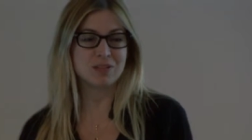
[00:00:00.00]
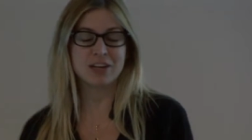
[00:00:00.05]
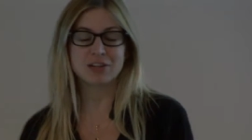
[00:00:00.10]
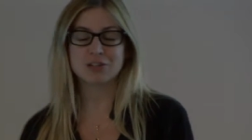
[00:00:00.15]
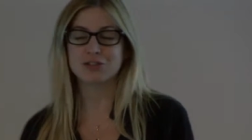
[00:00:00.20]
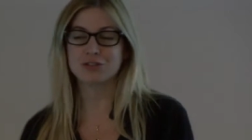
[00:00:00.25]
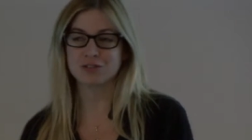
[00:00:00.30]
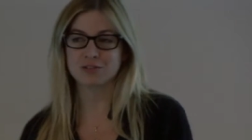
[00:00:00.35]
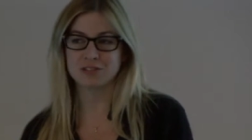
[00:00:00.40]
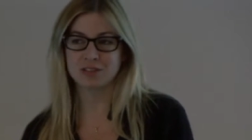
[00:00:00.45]

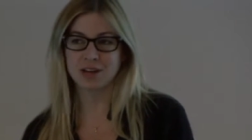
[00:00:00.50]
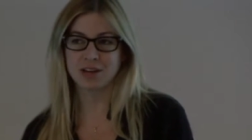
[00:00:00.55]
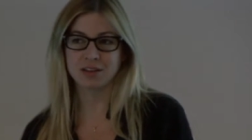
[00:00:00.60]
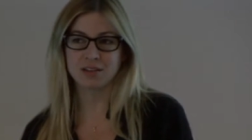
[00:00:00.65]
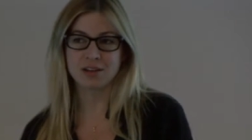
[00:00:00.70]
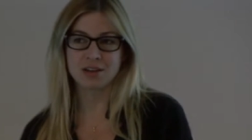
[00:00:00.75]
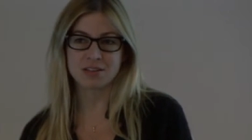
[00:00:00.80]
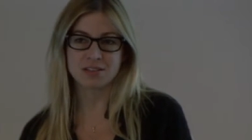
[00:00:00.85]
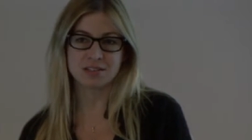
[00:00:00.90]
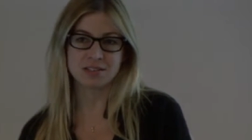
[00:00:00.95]
lectures like
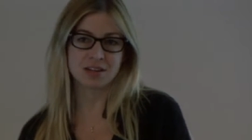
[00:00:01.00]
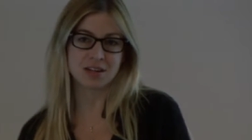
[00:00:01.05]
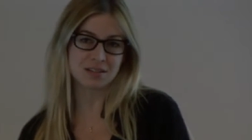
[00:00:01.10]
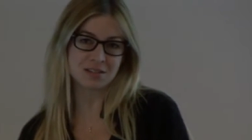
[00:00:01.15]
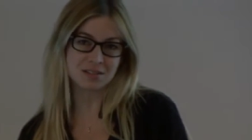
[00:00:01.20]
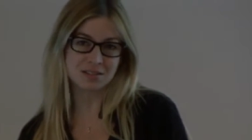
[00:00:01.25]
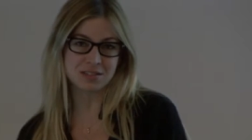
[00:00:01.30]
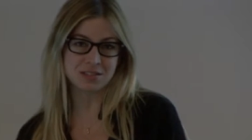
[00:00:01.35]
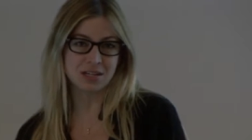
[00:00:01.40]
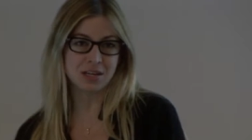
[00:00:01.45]
this and get
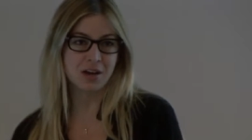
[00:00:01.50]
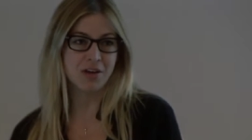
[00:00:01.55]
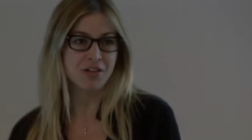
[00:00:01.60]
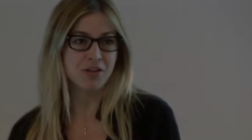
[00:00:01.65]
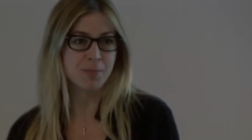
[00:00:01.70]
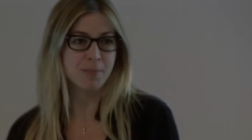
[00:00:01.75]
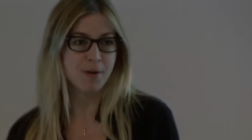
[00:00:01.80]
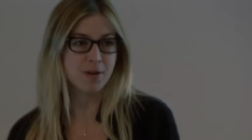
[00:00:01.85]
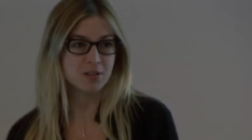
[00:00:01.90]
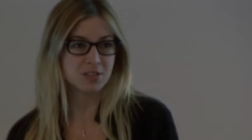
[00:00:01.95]
to see
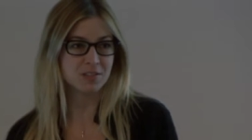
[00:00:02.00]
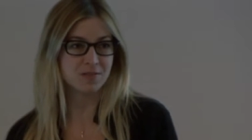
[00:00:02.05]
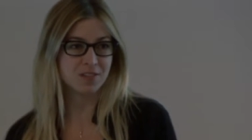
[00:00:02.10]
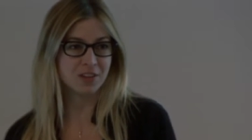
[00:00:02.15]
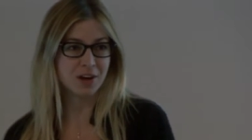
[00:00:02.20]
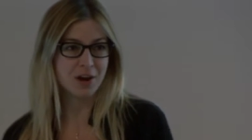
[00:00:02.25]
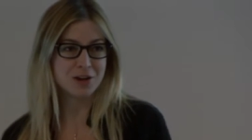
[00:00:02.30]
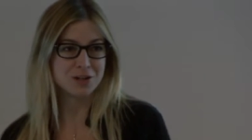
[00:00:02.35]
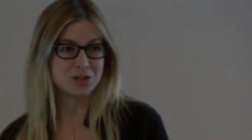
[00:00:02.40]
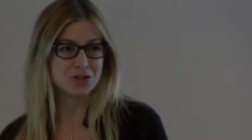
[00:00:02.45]
other parts of the
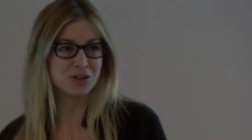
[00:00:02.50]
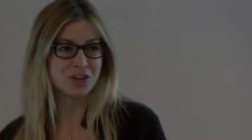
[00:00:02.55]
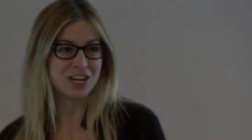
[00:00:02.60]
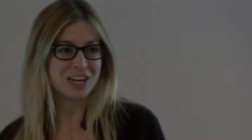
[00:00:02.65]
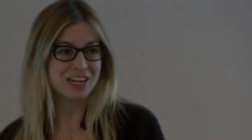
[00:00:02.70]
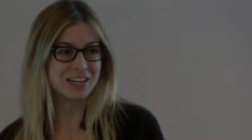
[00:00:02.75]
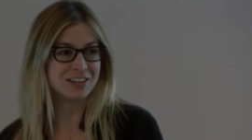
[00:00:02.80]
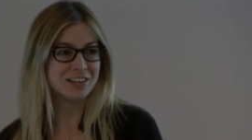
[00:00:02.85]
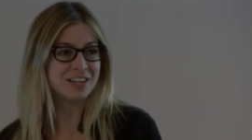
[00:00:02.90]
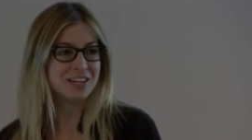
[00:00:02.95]

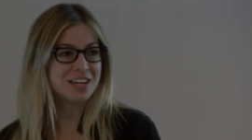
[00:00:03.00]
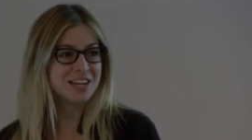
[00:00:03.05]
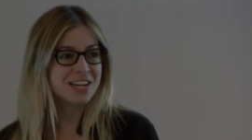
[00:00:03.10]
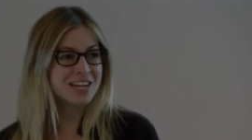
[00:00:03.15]
country and